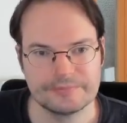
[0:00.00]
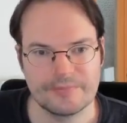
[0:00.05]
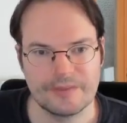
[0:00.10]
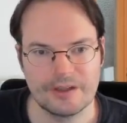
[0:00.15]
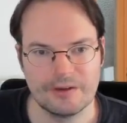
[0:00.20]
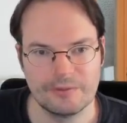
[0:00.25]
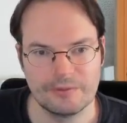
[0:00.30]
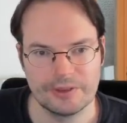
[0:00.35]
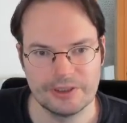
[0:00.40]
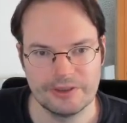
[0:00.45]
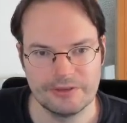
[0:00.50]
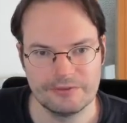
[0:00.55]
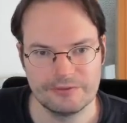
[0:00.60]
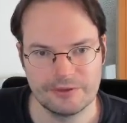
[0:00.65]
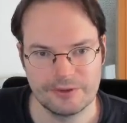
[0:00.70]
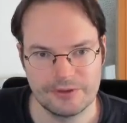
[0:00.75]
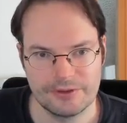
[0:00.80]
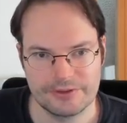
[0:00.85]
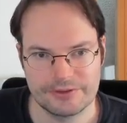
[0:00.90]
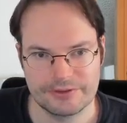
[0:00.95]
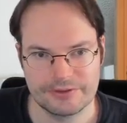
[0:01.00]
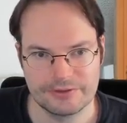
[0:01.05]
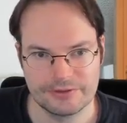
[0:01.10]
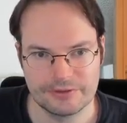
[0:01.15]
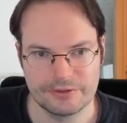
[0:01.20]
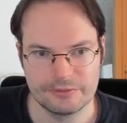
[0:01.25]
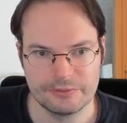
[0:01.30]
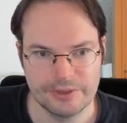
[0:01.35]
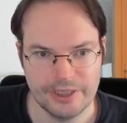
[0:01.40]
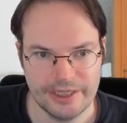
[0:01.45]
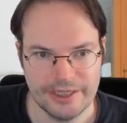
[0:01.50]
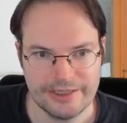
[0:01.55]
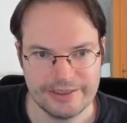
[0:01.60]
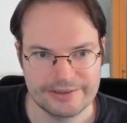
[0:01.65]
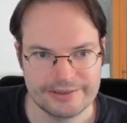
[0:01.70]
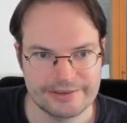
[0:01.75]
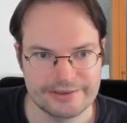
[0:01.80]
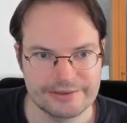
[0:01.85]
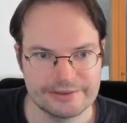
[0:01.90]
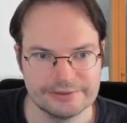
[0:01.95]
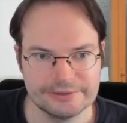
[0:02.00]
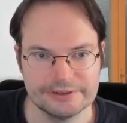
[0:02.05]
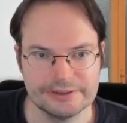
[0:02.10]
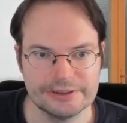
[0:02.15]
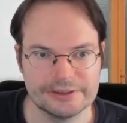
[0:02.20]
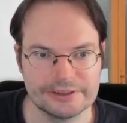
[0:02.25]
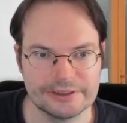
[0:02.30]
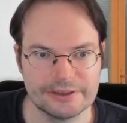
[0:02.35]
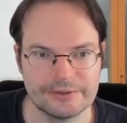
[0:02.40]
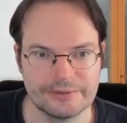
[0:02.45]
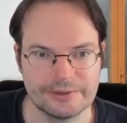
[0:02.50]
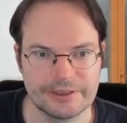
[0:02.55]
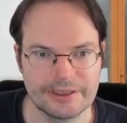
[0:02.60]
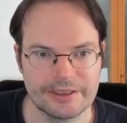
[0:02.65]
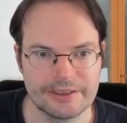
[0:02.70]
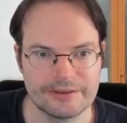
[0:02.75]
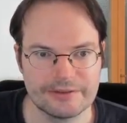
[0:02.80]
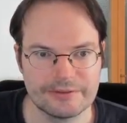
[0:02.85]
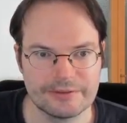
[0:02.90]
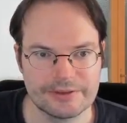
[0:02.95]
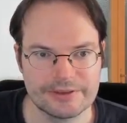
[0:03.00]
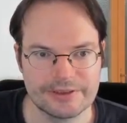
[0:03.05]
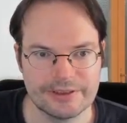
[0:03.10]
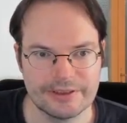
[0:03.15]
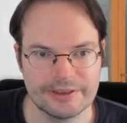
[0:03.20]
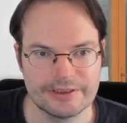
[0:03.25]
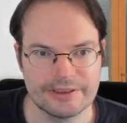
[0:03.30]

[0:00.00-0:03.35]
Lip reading: we first do x, and then we get a result